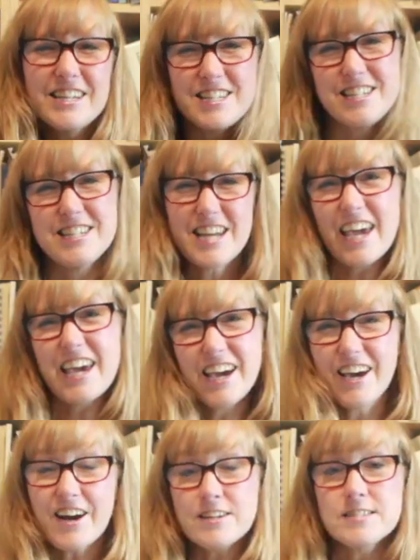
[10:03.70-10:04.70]
shake
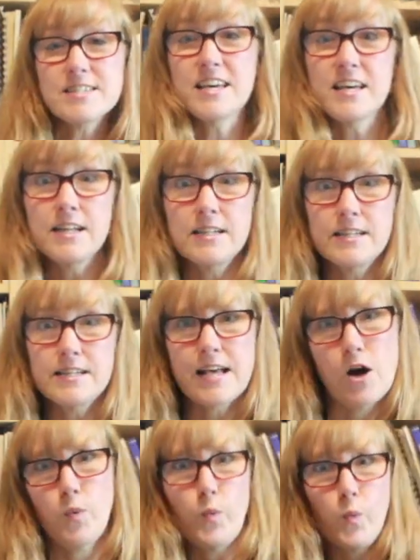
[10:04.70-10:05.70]
our sillies
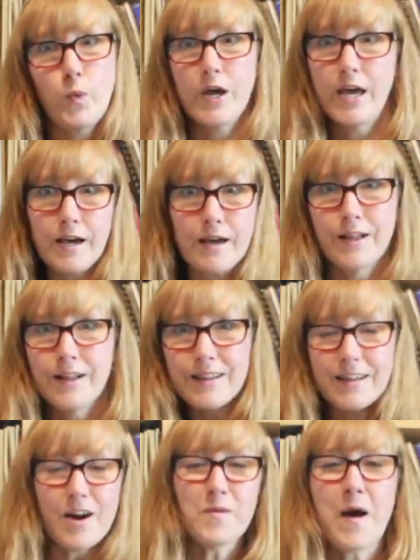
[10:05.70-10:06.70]
out and
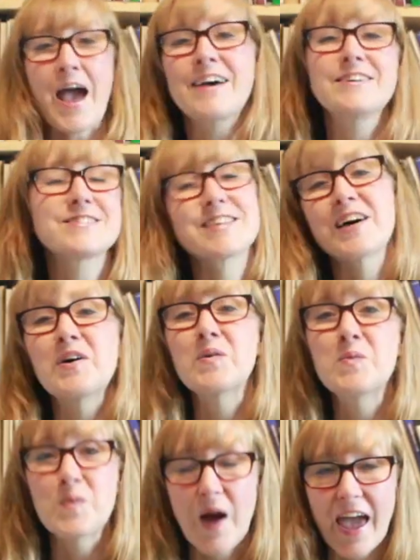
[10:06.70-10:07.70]
wiggle our waggles
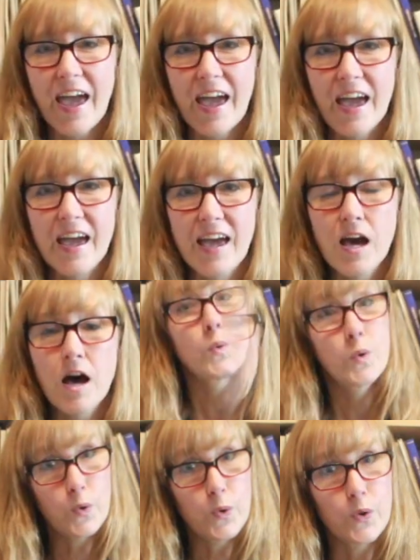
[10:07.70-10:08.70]
away.
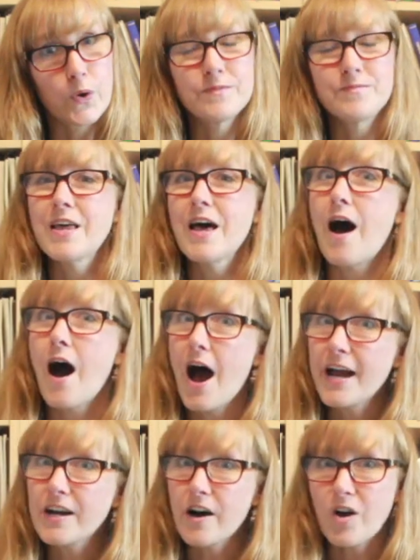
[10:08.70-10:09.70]
Whew!
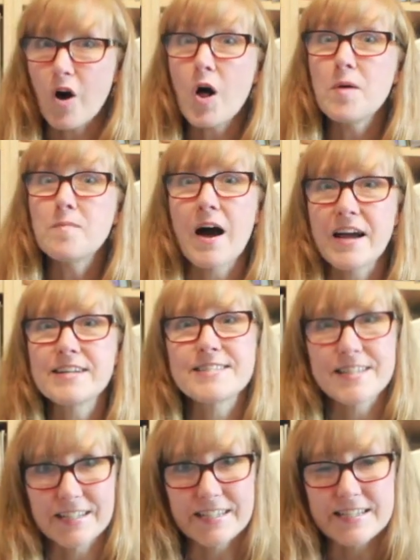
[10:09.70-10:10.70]
I got all my
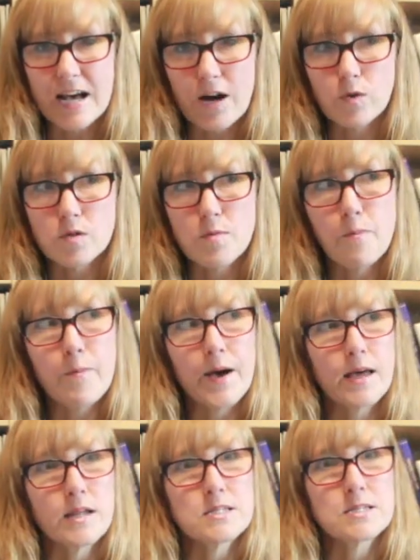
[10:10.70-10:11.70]
sillies out,
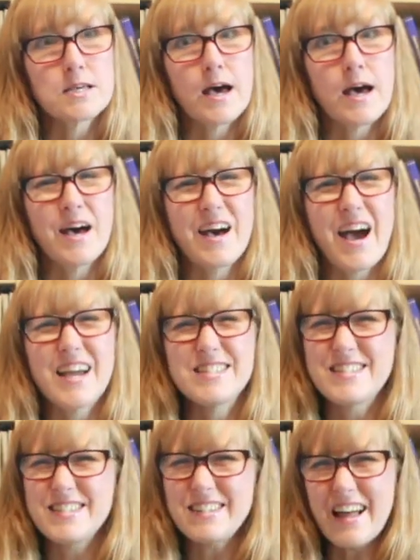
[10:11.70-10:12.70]
but uh, I
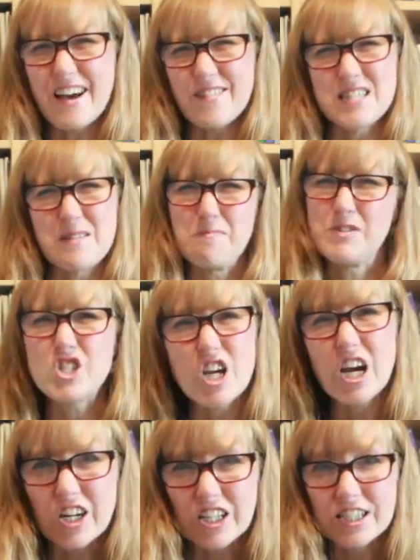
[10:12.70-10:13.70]
still have some
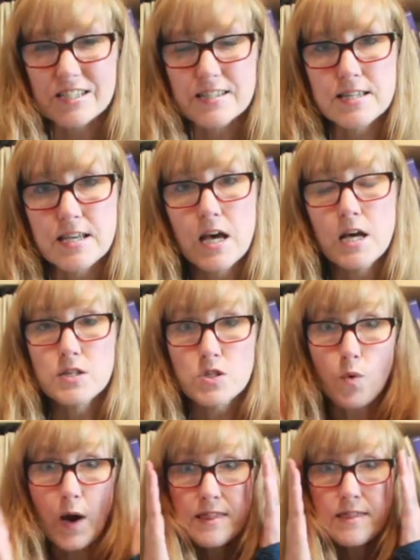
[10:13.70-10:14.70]
jiggles.
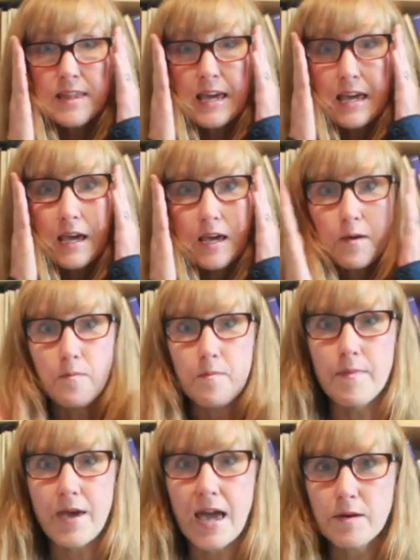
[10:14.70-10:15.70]
So I think
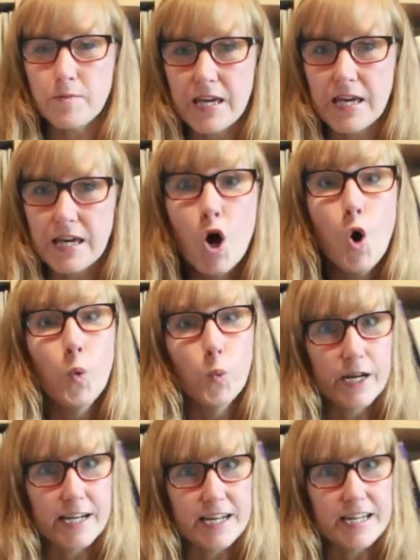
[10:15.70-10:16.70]
maybe
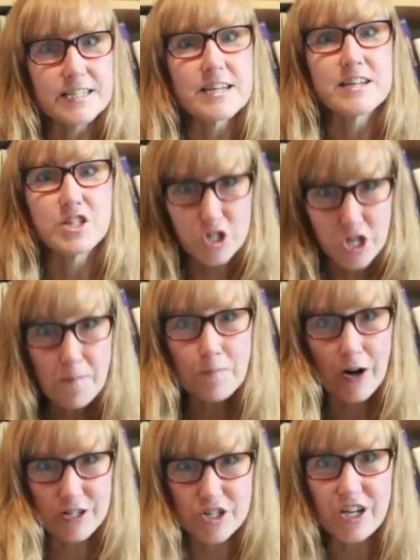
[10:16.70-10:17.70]
we need to jump
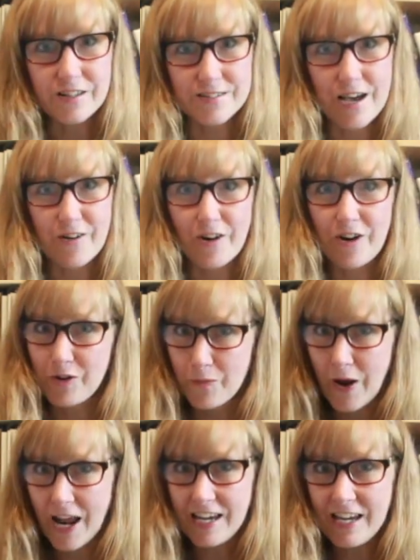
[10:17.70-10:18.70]
our jiggles out. Are you
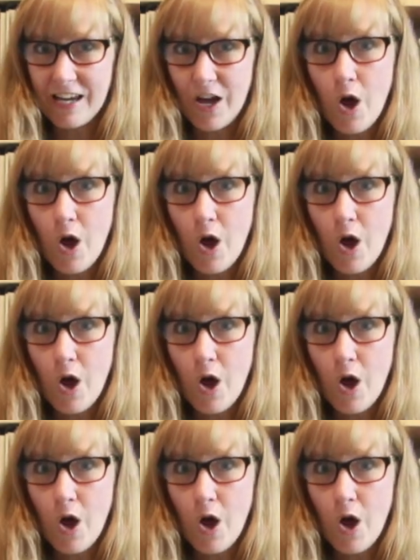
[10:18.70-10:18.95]
ready?